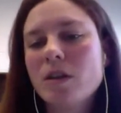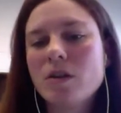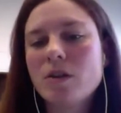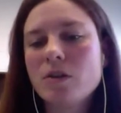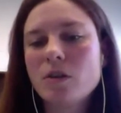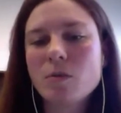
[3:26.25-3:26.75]

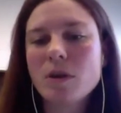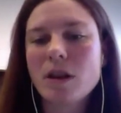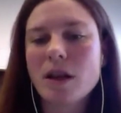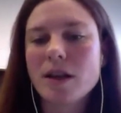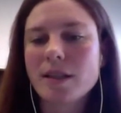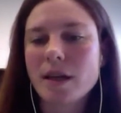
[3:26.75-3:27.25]
You do
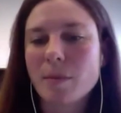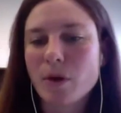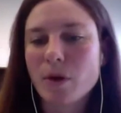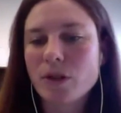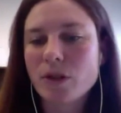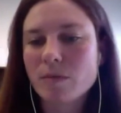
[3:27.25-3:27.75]
realize that
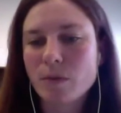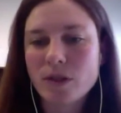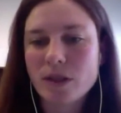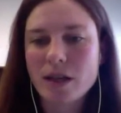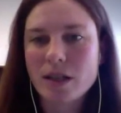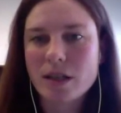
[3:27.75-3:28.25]
most
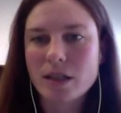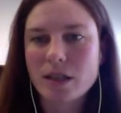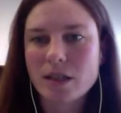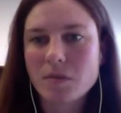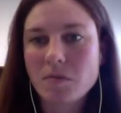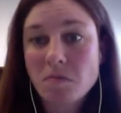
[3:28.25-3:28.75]

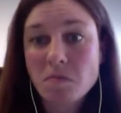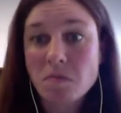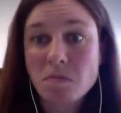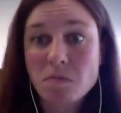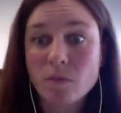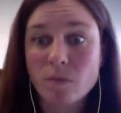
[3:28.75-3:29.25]
scientists,
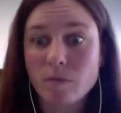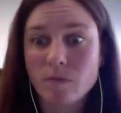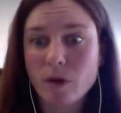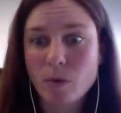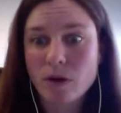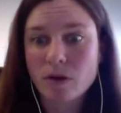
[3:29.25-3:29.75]

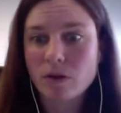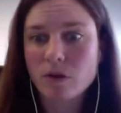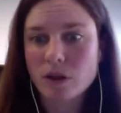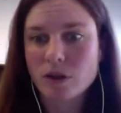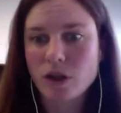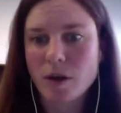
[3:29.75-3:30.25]
we wouldn't
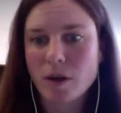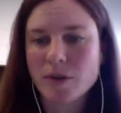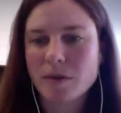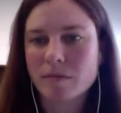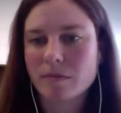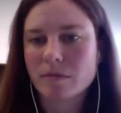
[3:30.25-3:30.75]
lose our
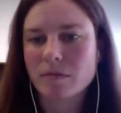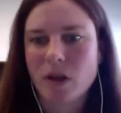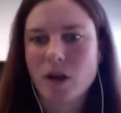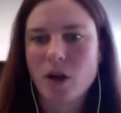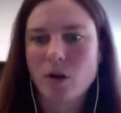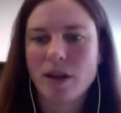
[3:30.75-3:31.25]
jobs.
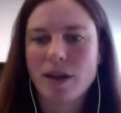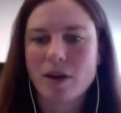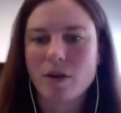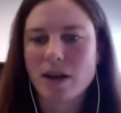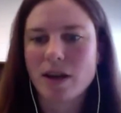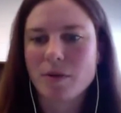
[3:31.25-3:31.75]

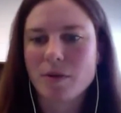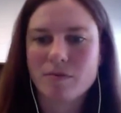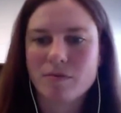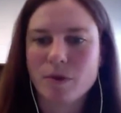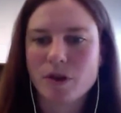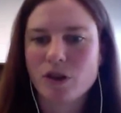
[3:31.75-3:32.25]
Okay,
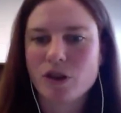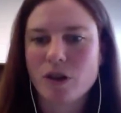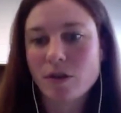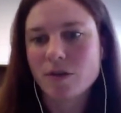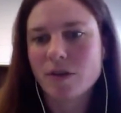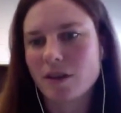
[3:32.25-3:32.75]
we
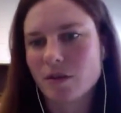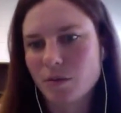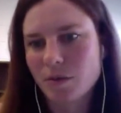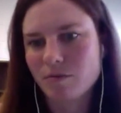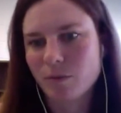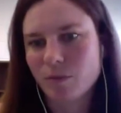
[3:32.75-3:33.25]
research other
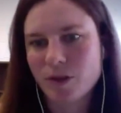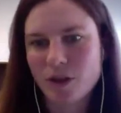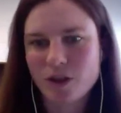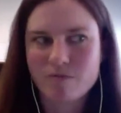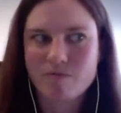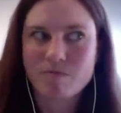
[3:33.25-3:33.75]
things. We
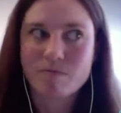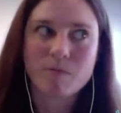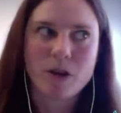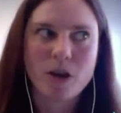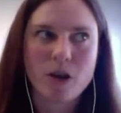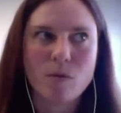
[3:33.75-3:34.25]
research,
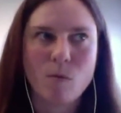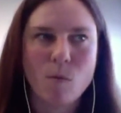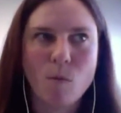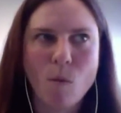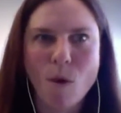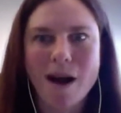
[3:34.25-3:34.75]

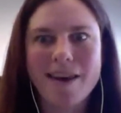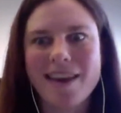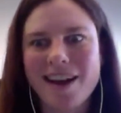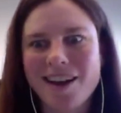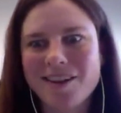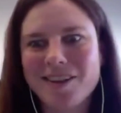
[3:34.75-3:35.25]
why
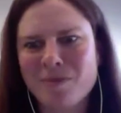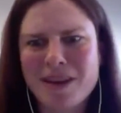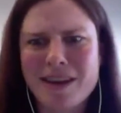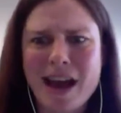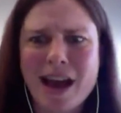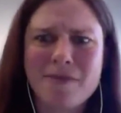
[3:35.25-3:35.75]
the hell did
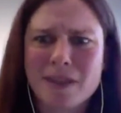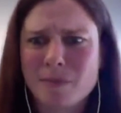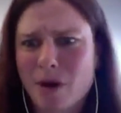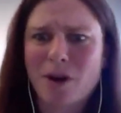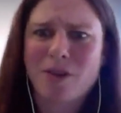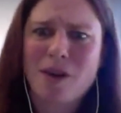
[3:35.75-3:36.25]
we have
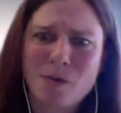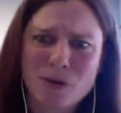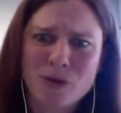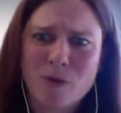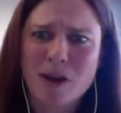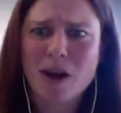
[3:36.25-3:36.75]
this model
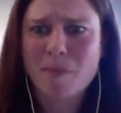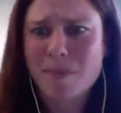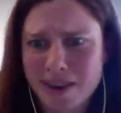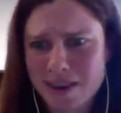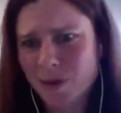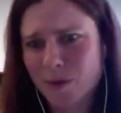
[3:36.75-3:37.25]
that swung
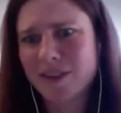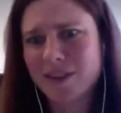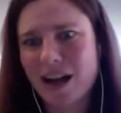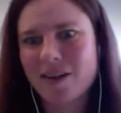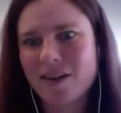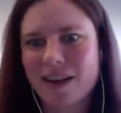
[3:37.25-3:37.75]
up and then
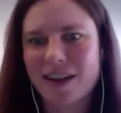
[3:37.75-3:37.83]
swung down